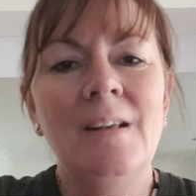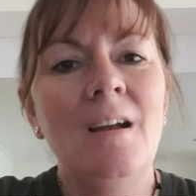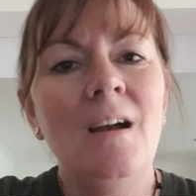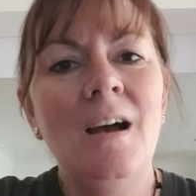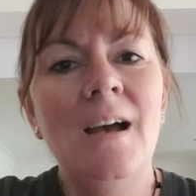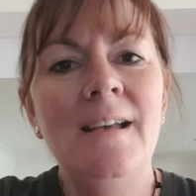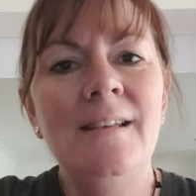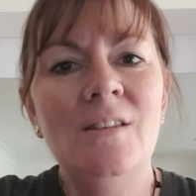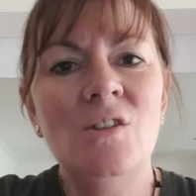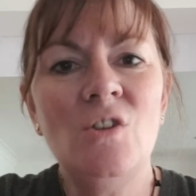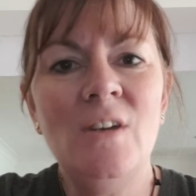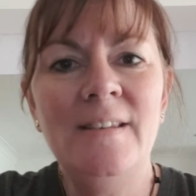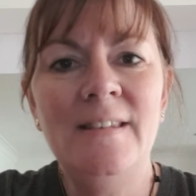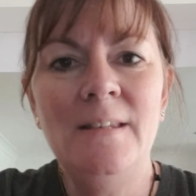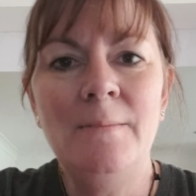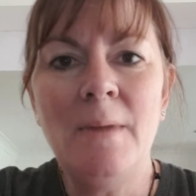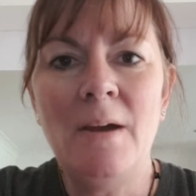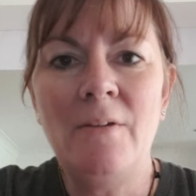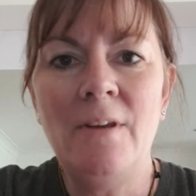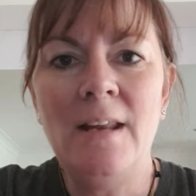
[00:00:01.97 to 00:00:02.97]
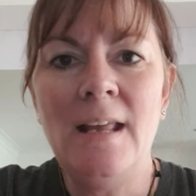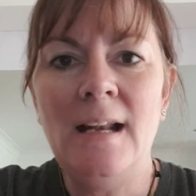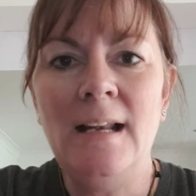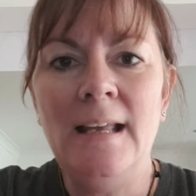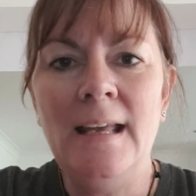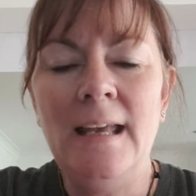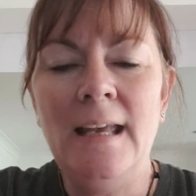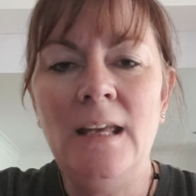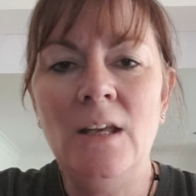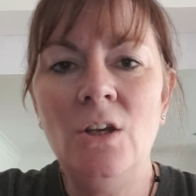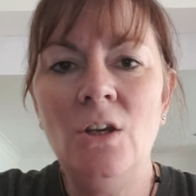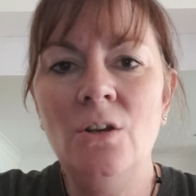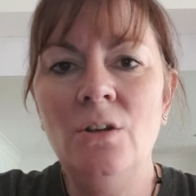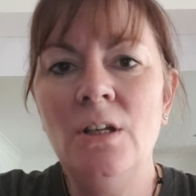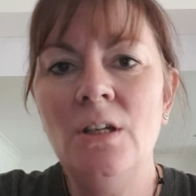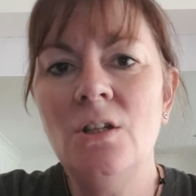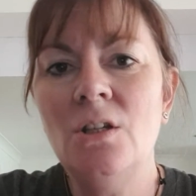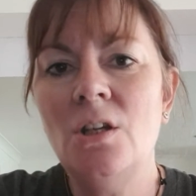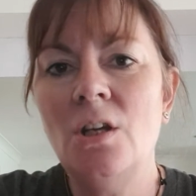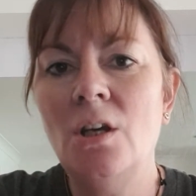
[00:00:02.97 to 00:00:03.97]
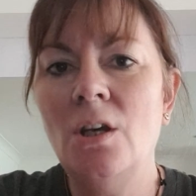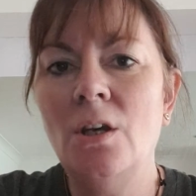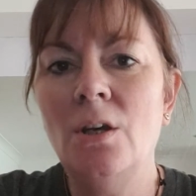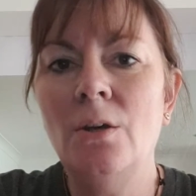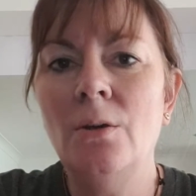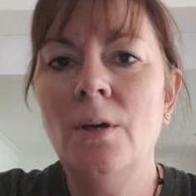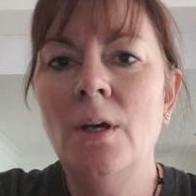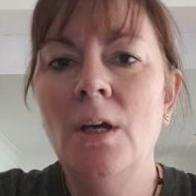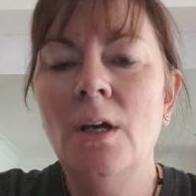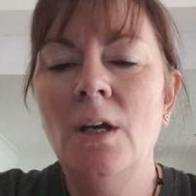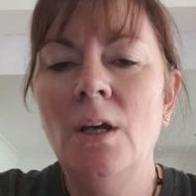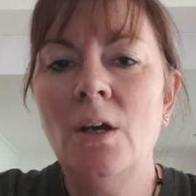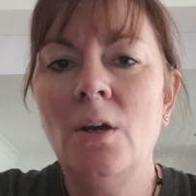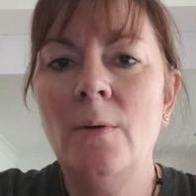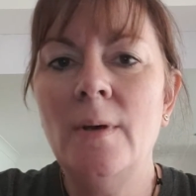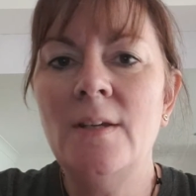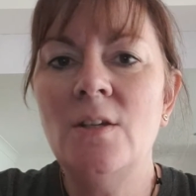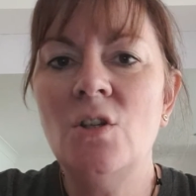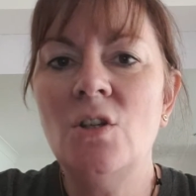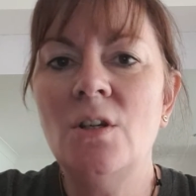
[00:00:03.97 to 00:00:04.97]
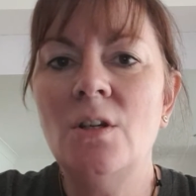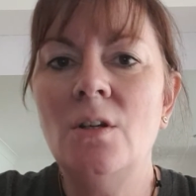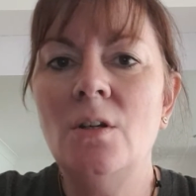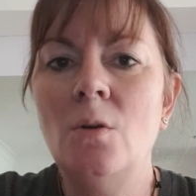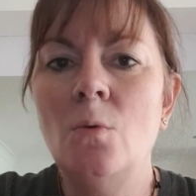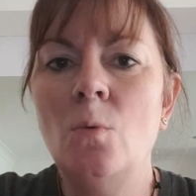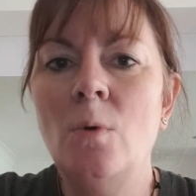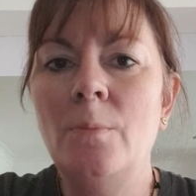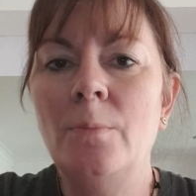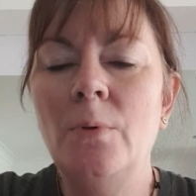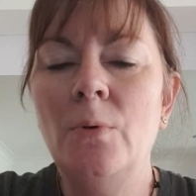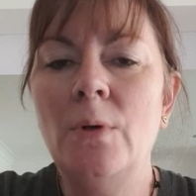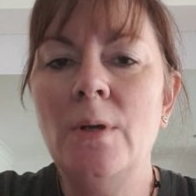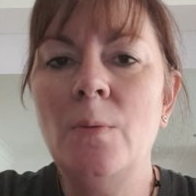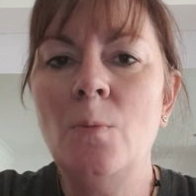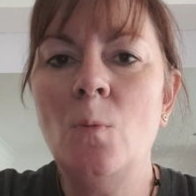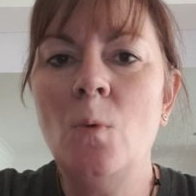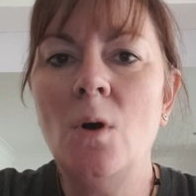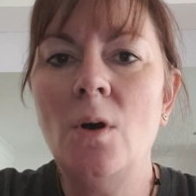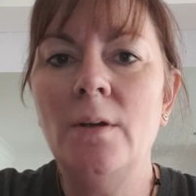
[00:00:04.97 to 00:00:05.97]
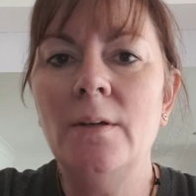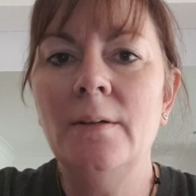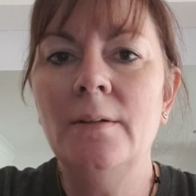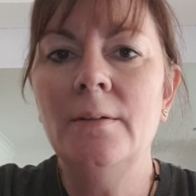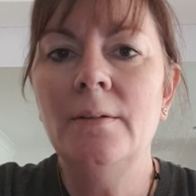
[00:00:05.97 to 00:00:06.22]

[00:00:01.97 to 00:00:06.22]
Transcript: Hi, it's Tracy Marinelli, Unit 2, question 1.1.